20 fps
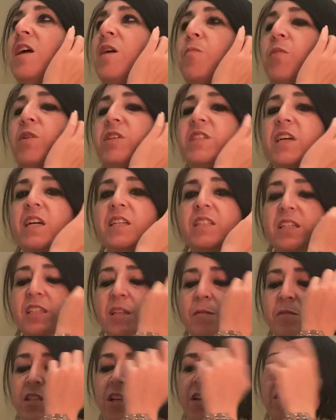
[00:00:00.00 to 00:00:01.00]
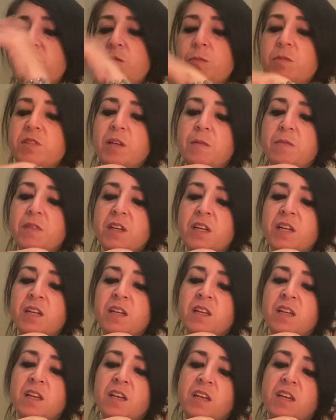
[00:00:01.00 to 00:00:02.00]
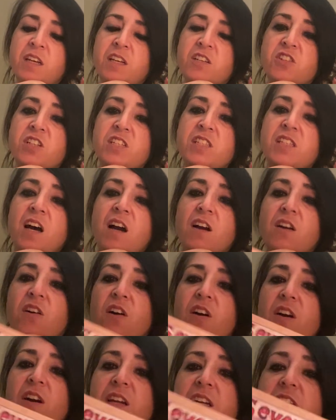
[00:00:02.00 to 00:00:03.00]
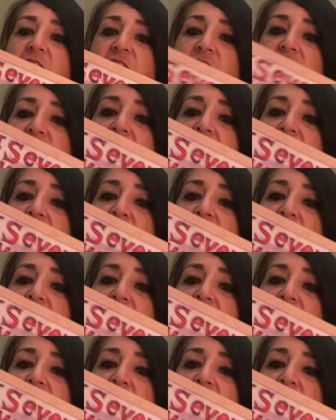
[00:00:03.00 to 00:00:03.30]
protecting themselves from something. She's not guarded. She's